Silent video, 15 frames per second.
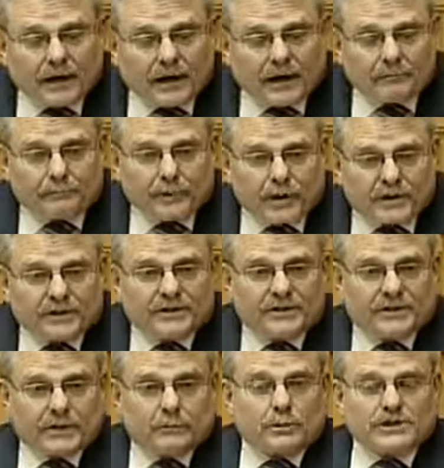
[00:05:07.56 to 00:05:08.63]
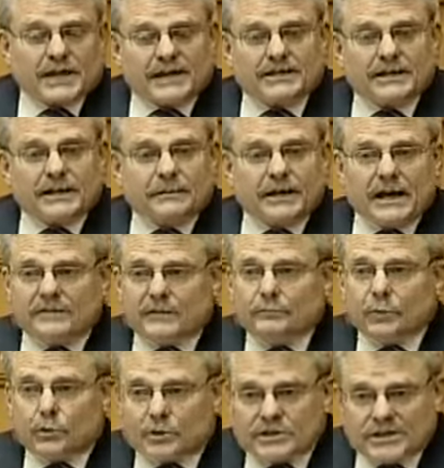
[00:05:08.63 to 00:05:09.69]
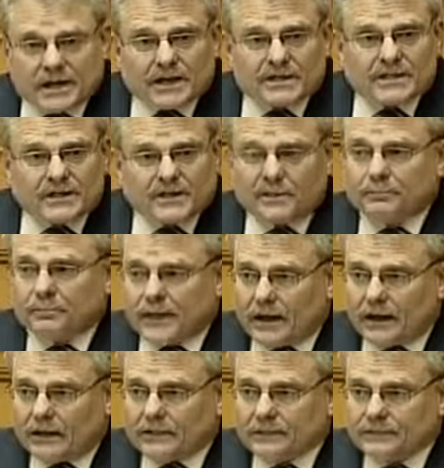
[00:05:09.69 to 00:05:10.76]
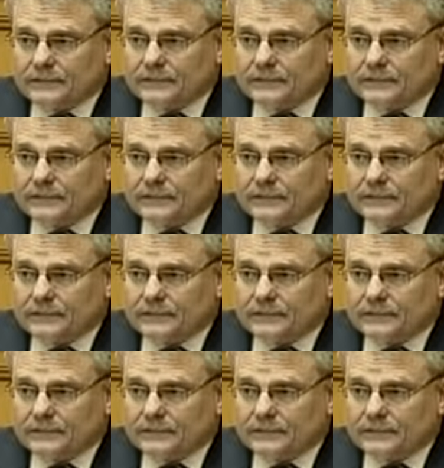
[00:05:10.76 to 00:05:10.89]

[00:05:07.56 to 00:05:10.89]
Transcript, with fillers: uh, Burton did was actually even more sinister than Bell.